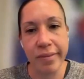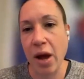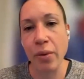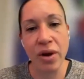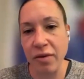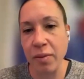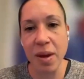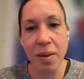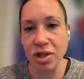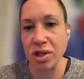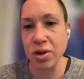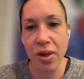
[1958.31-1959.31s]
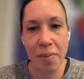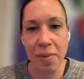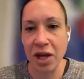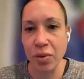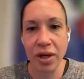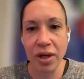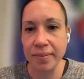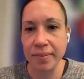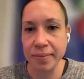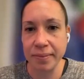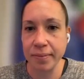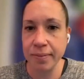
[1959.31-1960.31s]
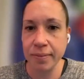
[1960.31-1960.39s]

I would never be able to do that manually.